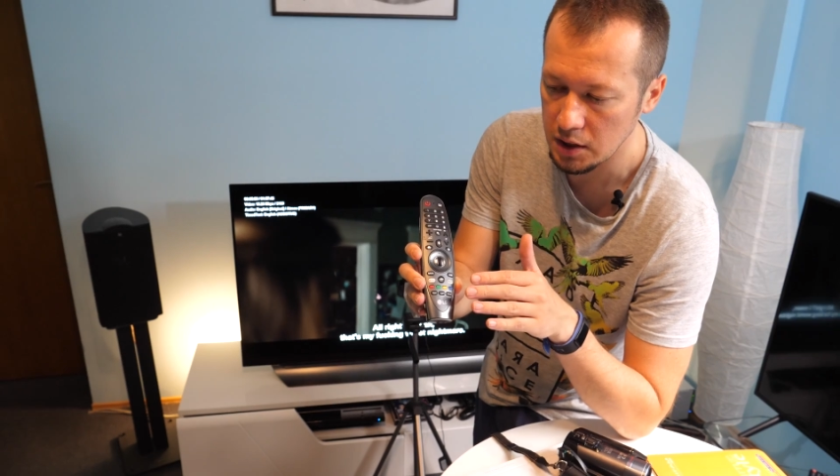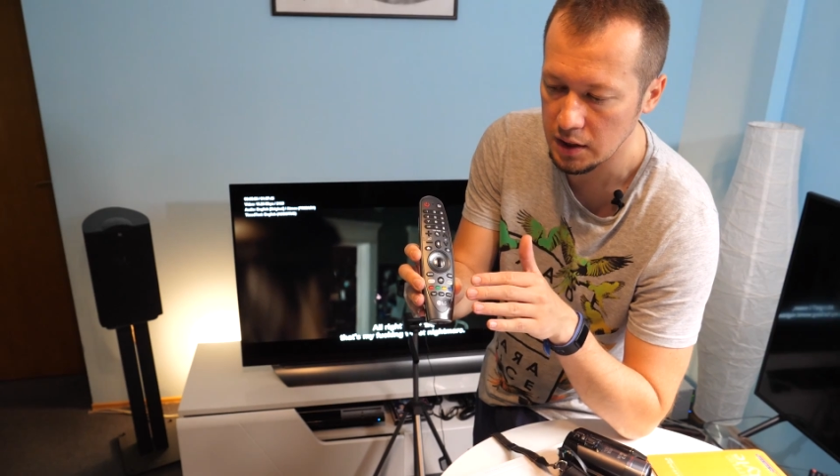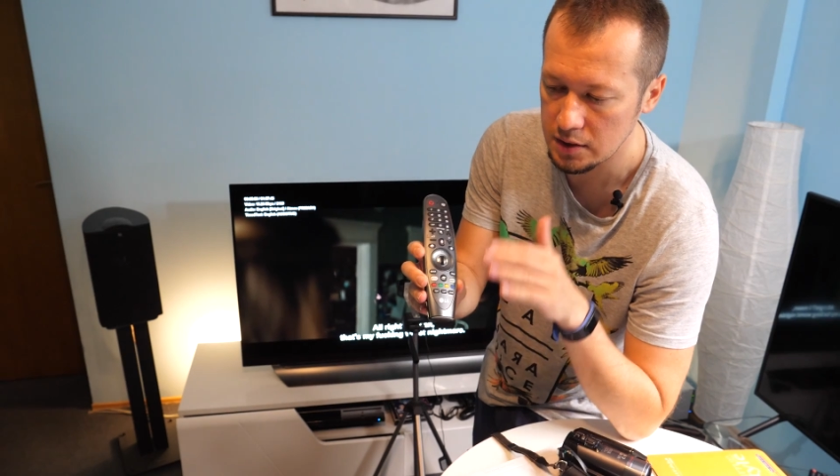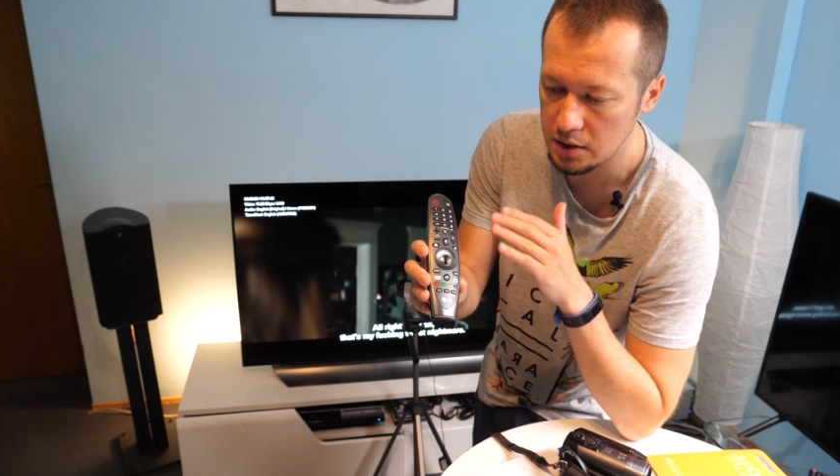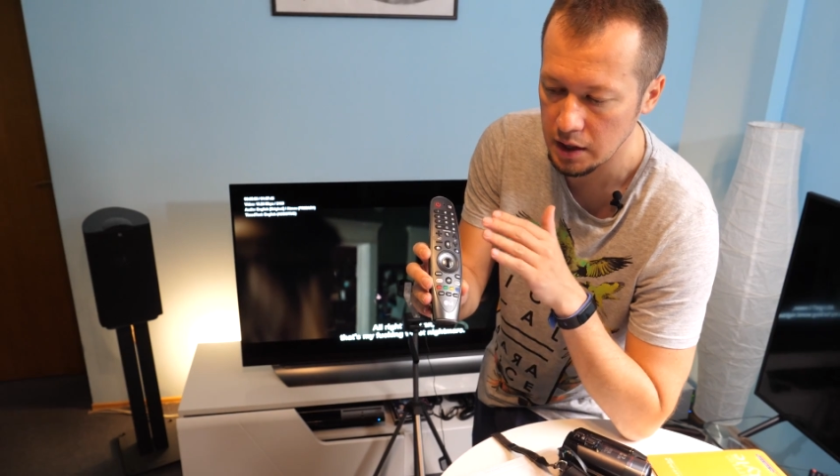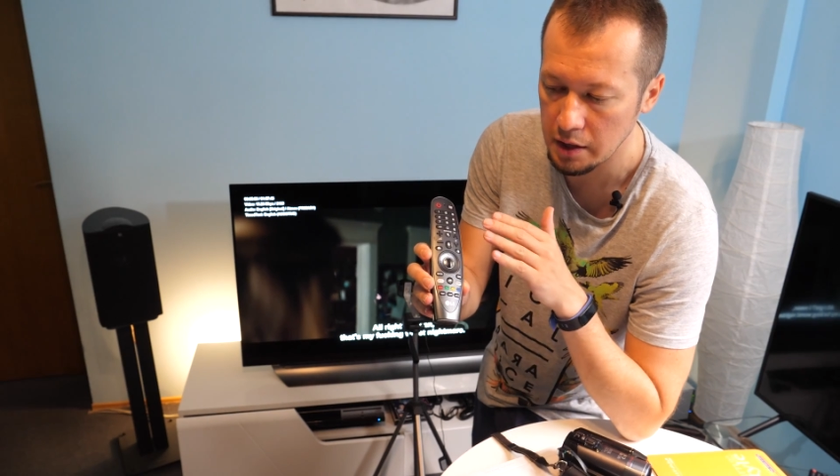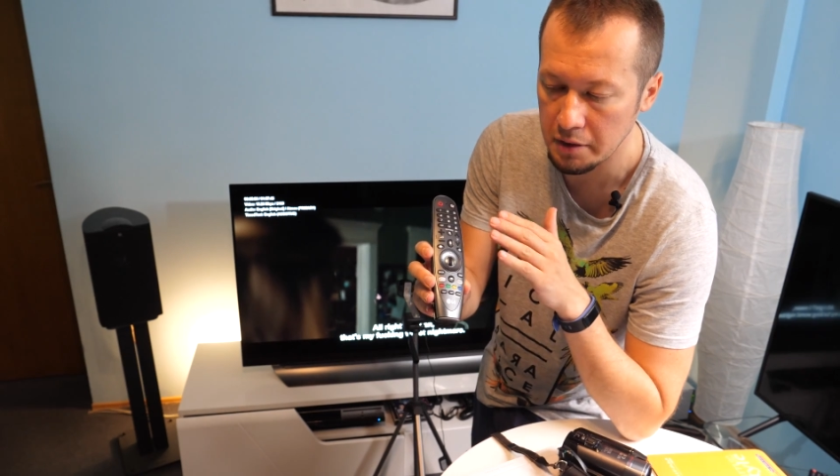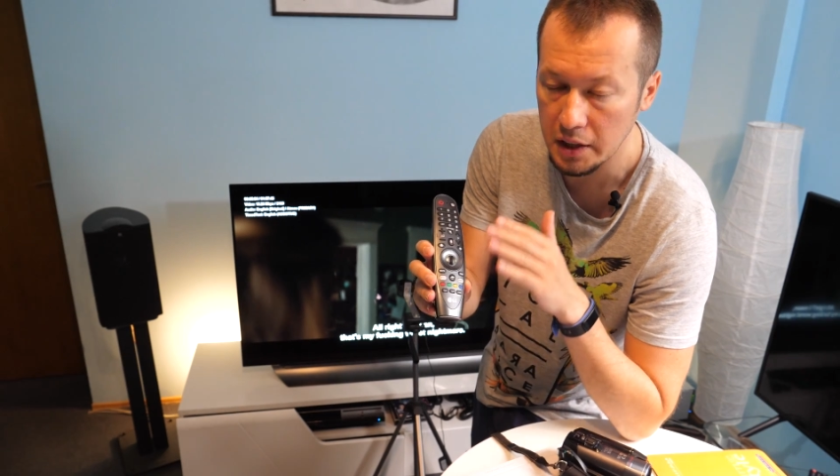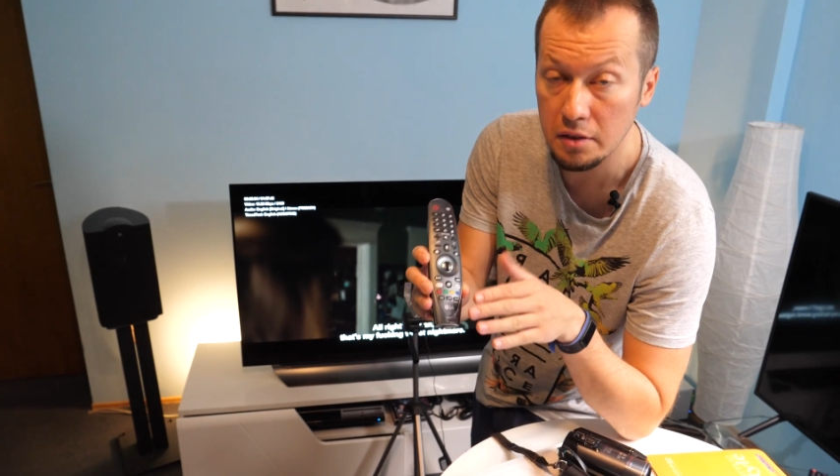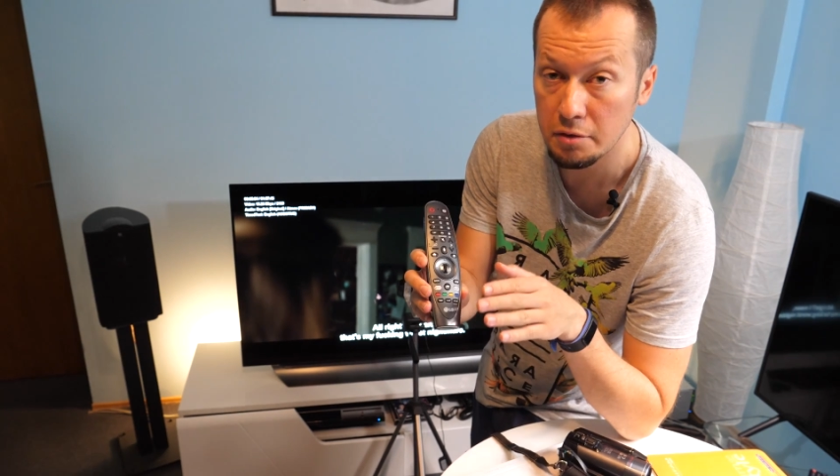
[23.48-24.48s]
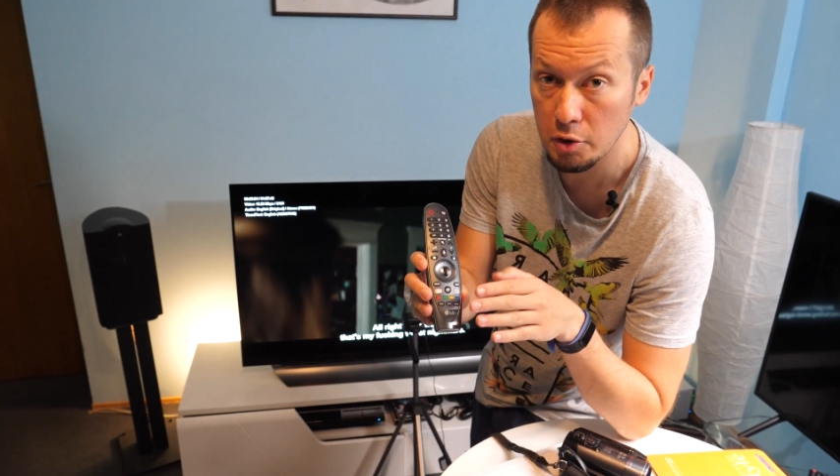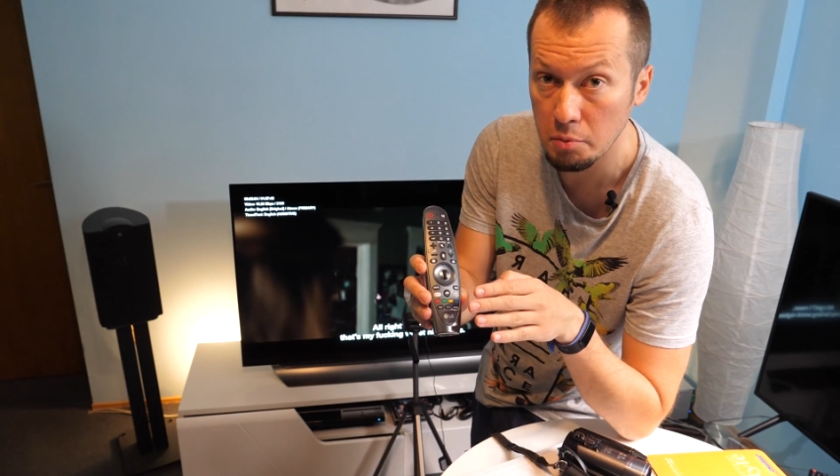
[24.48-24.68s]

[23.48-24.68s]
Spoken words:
it doesn't have info